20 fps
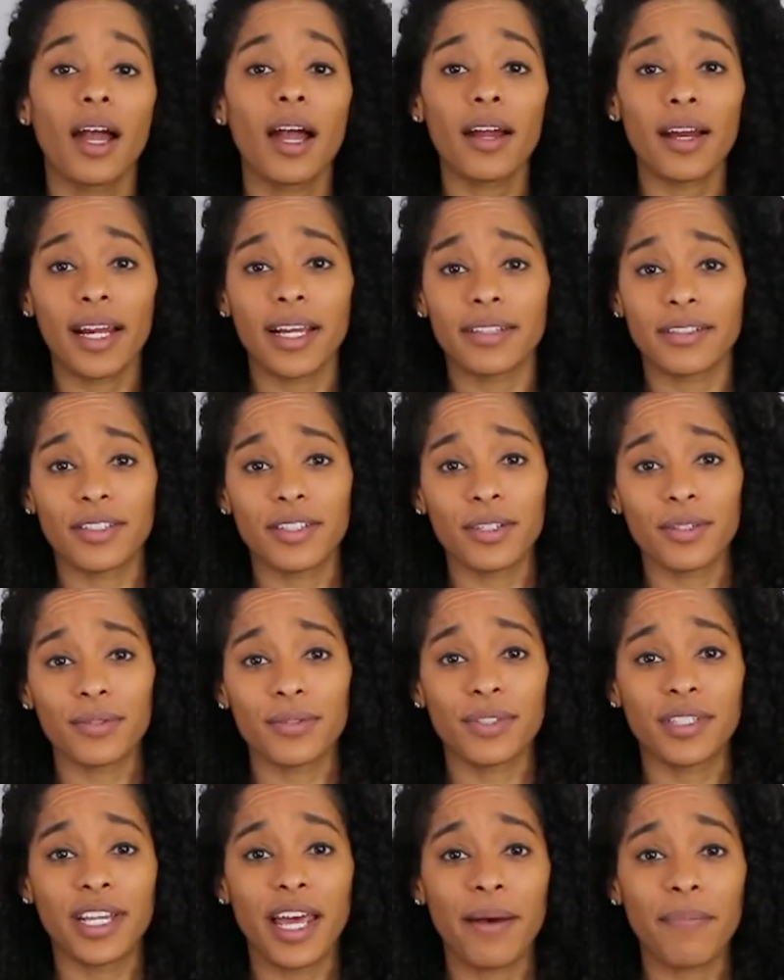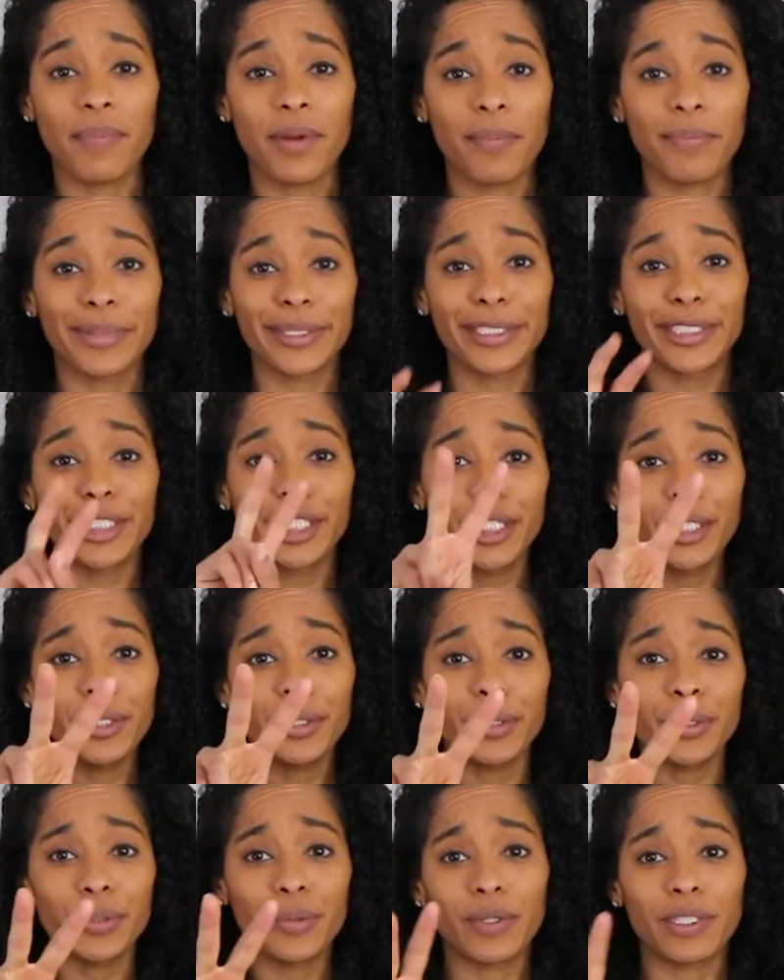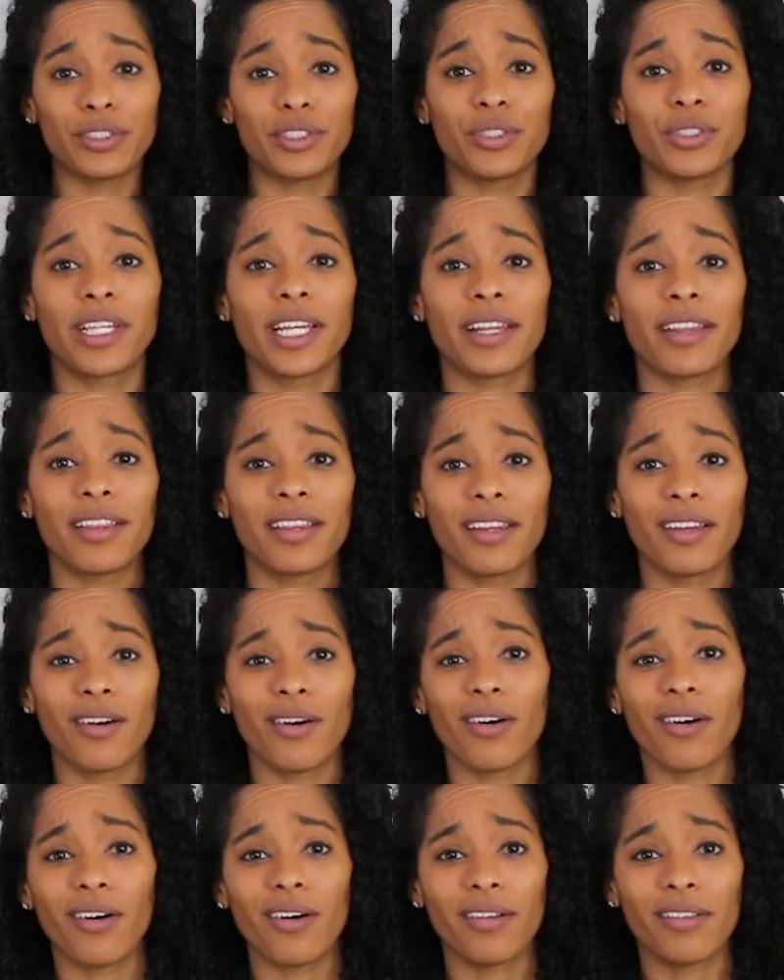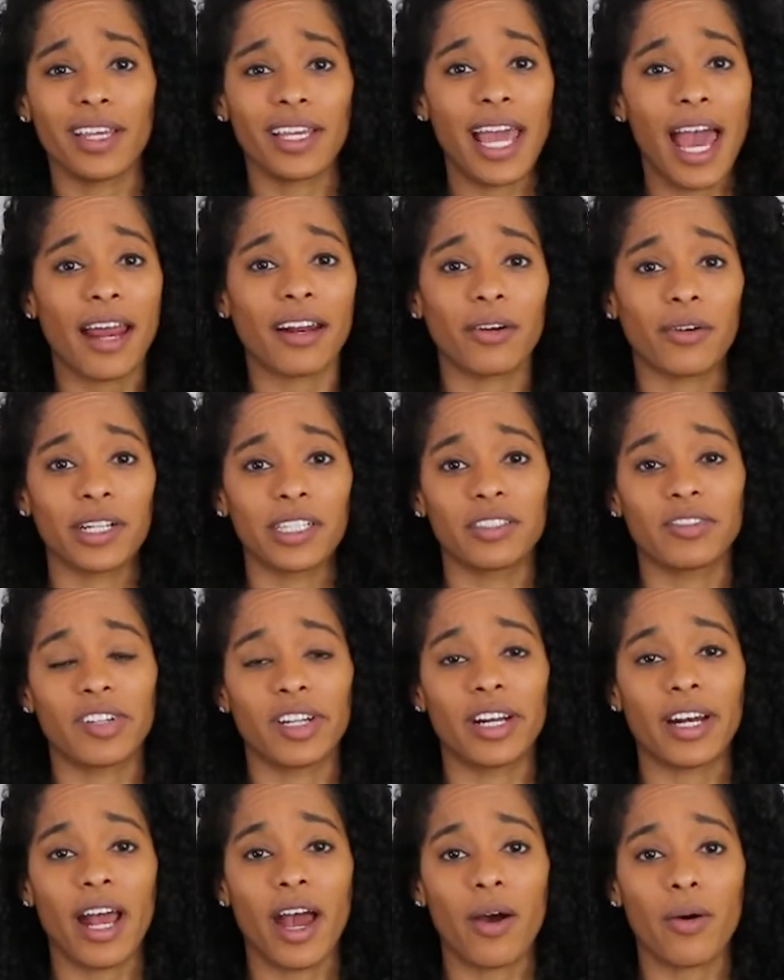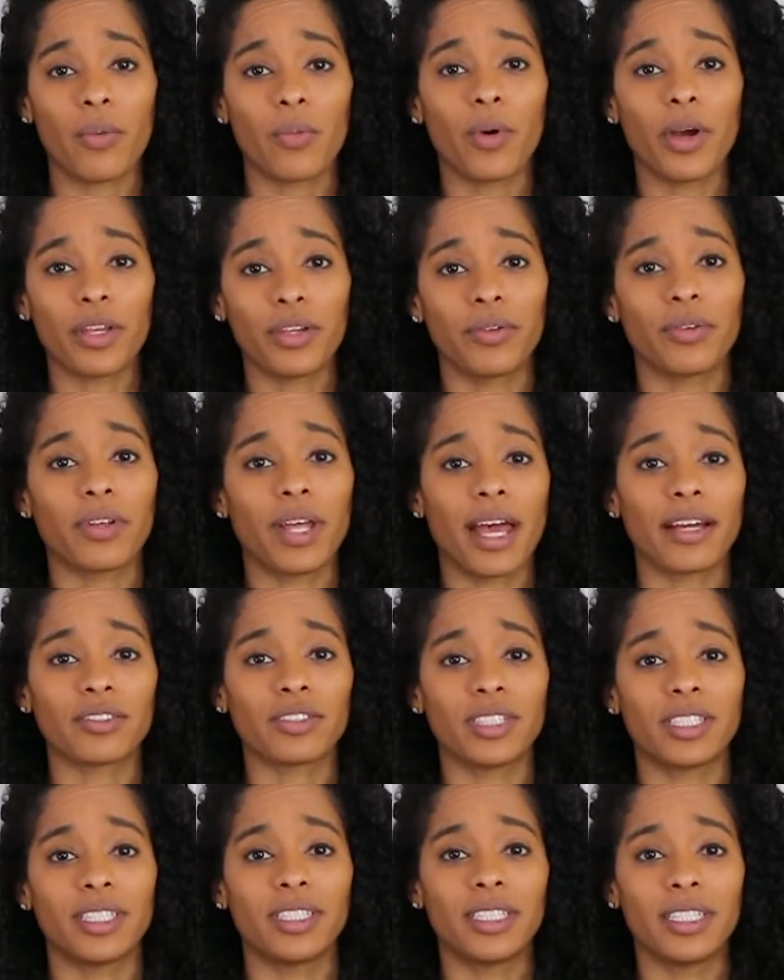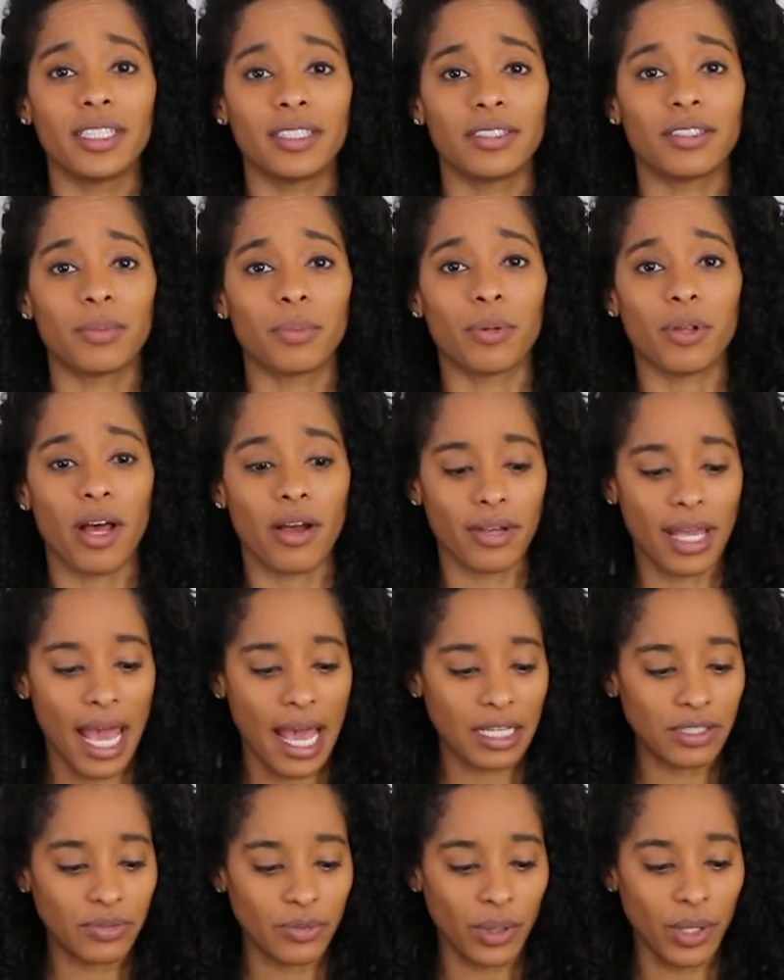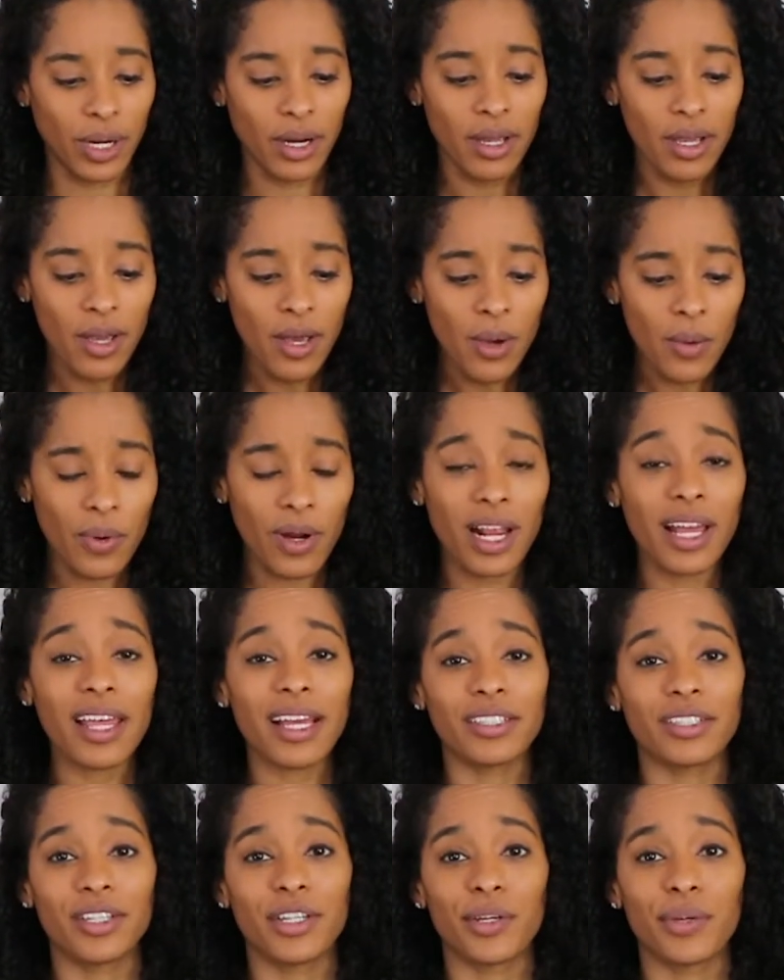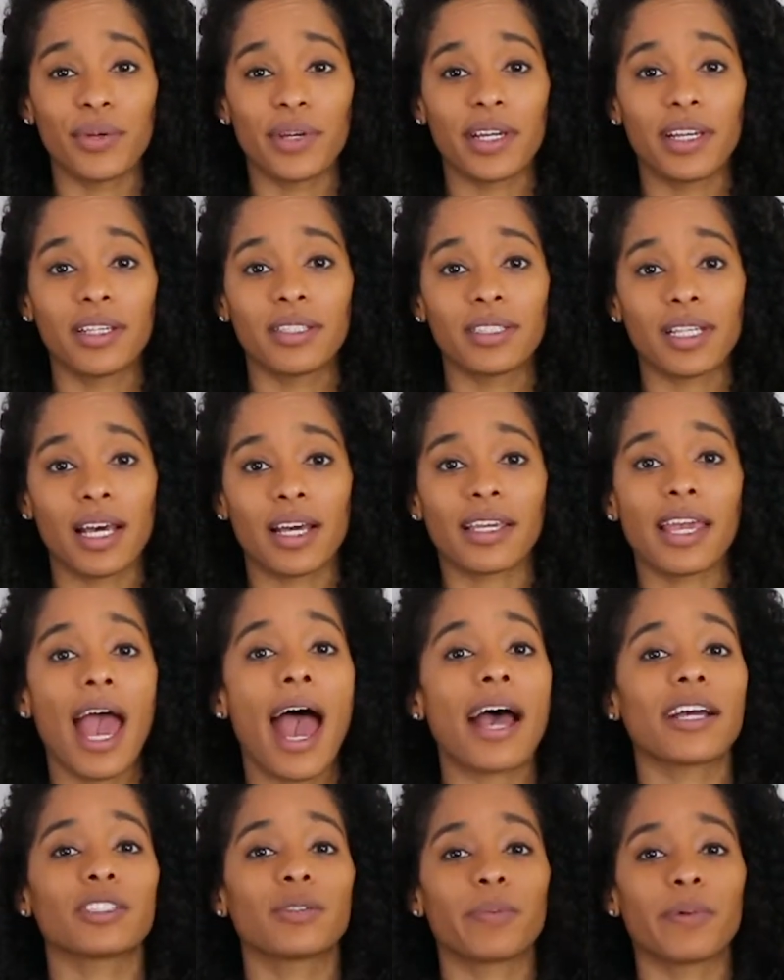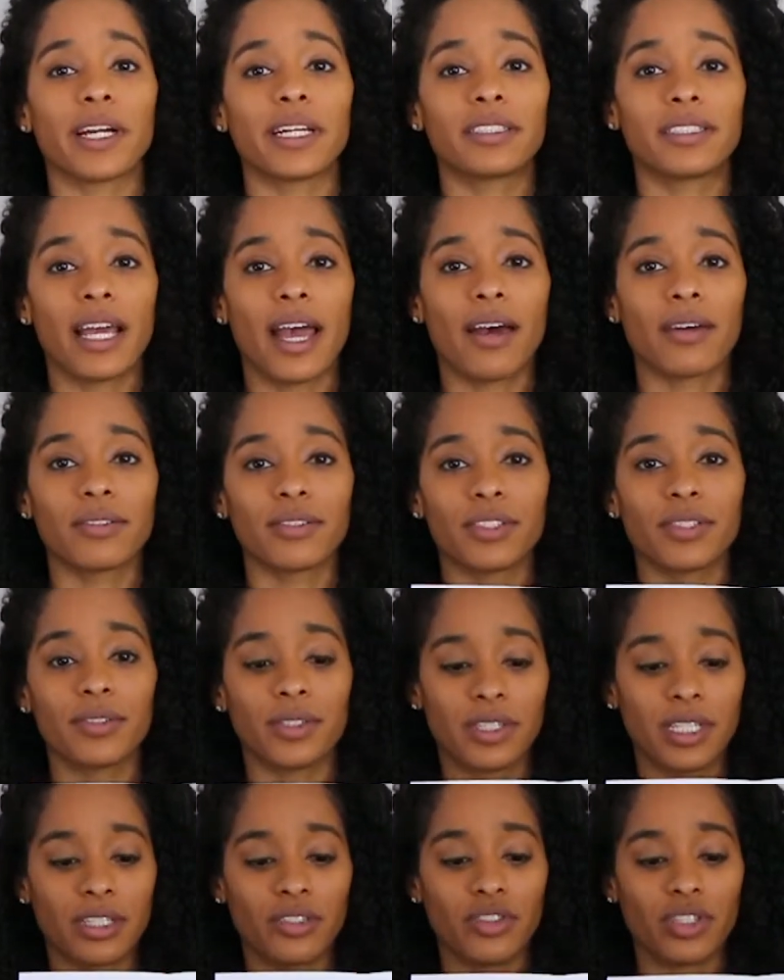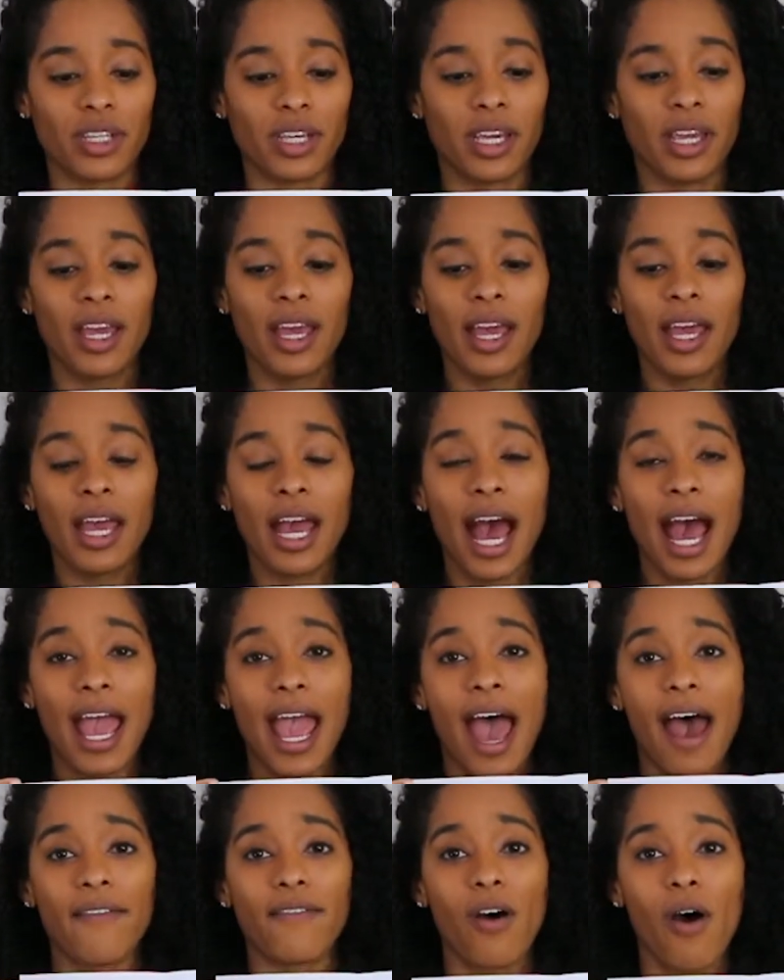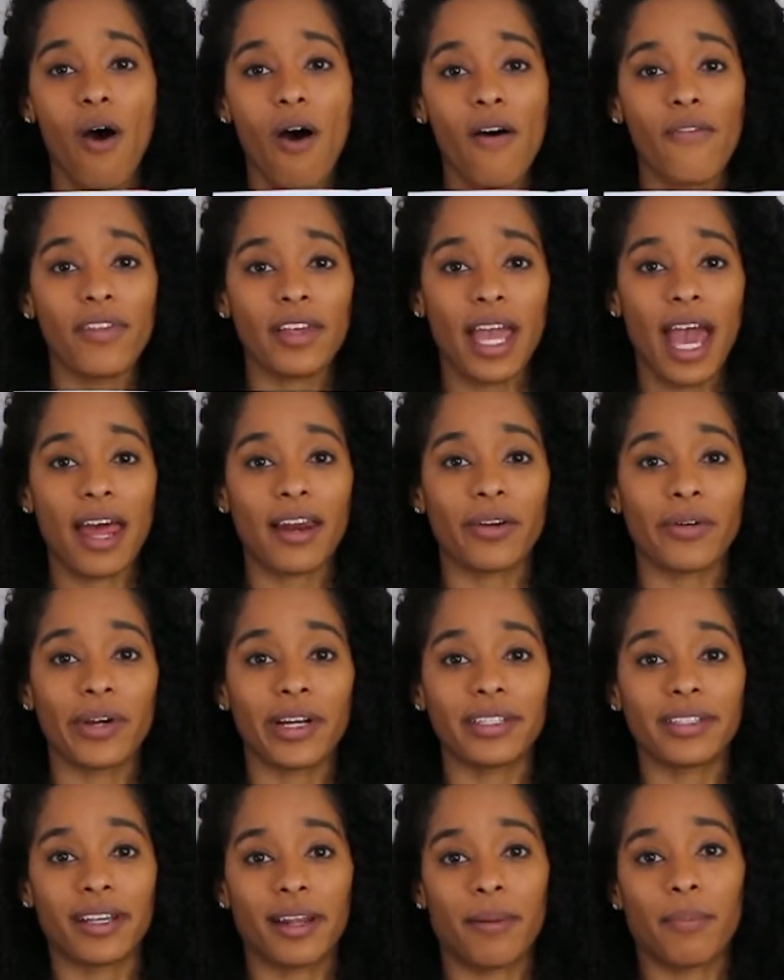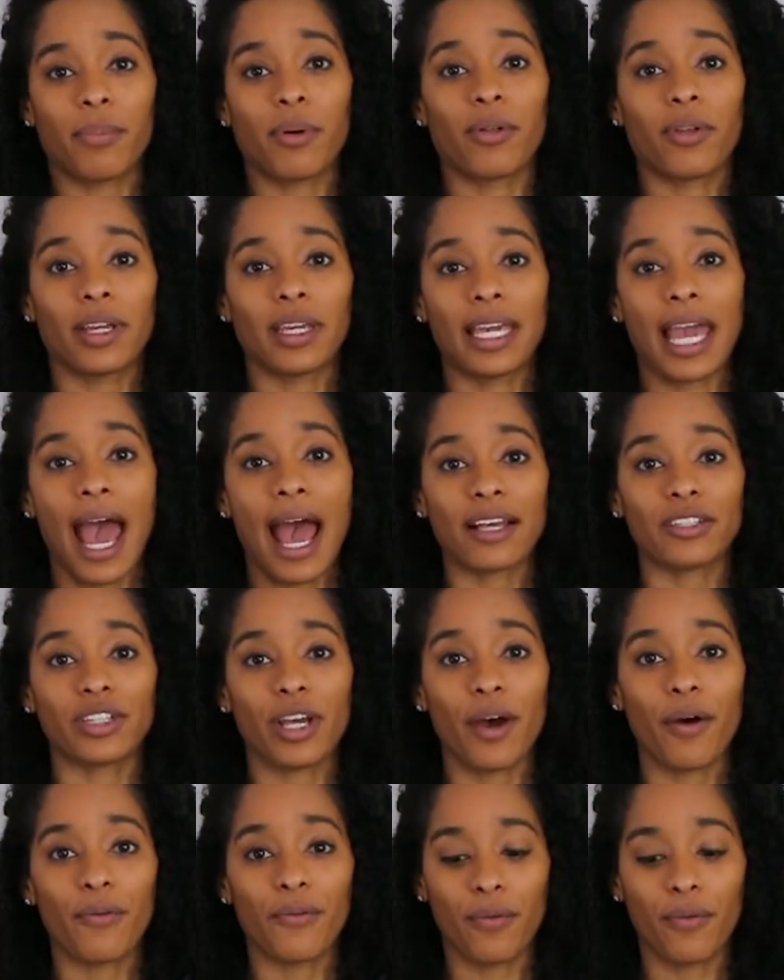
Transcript: All right, so step number two, once you get all the categories figured out and what you actually need to pull out cash for, what I like to do is a cash breakdown. So essentially, I have all the categories that I'm pulling cash out